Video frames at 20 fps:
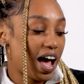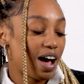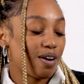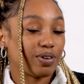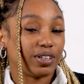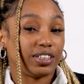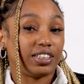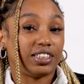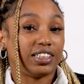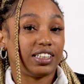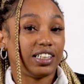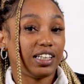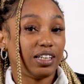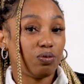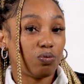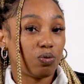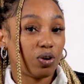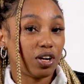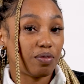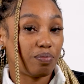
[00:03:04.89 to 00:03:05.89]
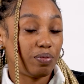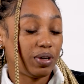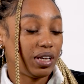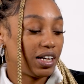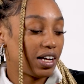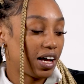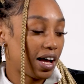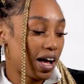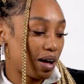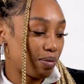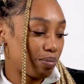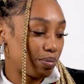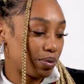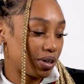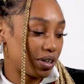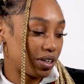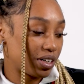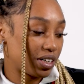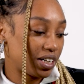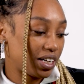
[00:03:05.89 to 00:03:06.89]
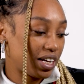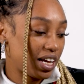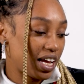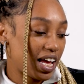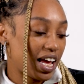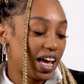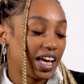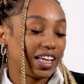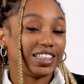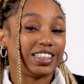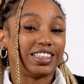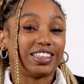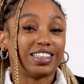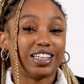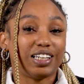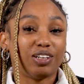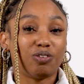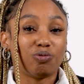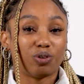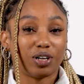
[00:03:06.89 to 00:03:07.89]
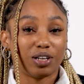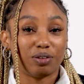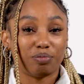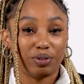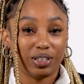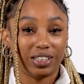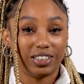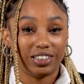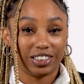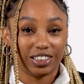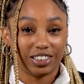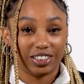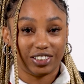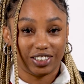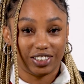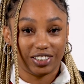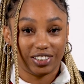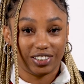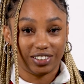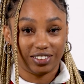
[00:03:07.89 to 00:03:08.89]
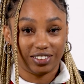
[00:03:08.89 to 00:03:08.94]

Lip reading: our T1B copper, and T1B ginger.